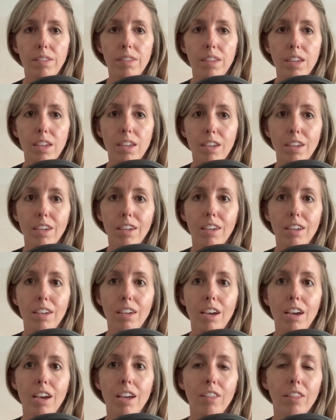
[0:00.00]

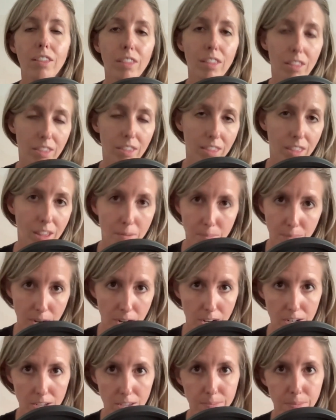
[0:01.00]
the
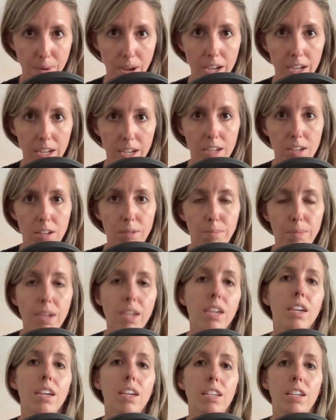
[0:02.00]
lumbar spine to
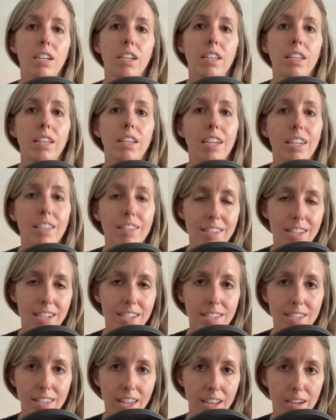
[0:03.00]
be in its
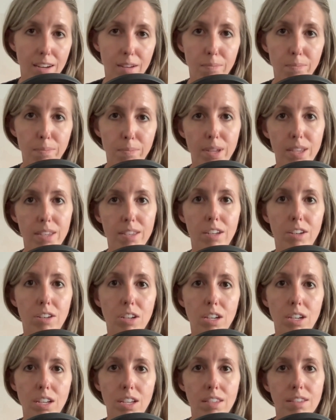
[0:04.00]
extended
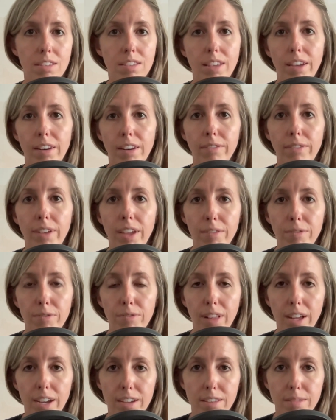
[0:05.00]
position instead of a
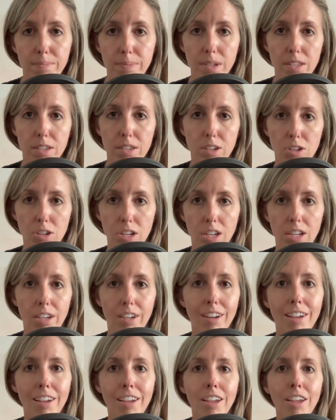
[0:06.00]
flex
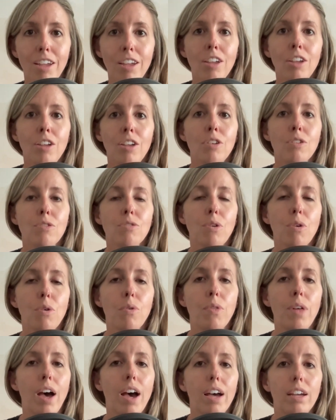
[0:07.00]
position,
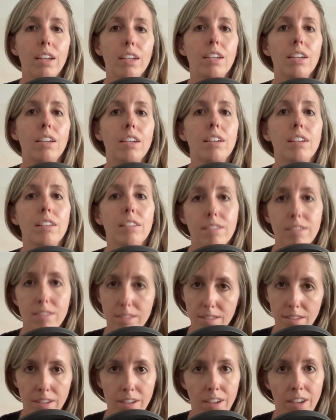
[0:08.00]
so that
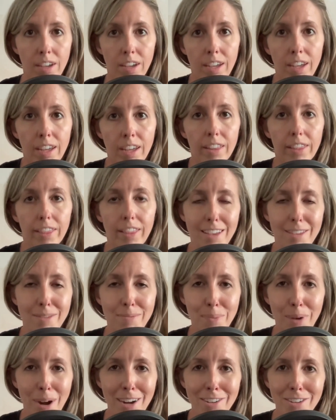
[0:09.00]
it's less
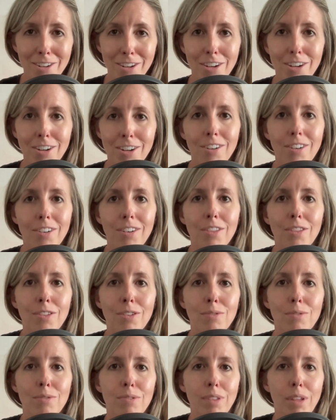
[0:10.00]
pressure on
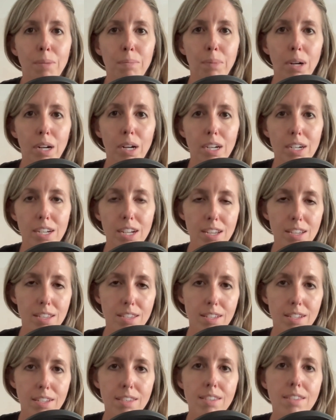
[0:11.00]
those lumbar
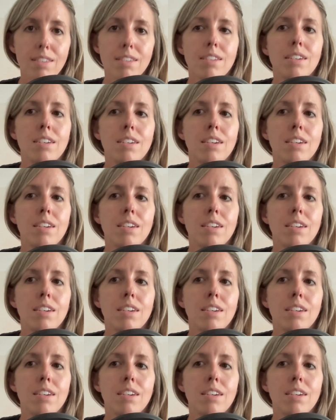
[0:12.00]
discs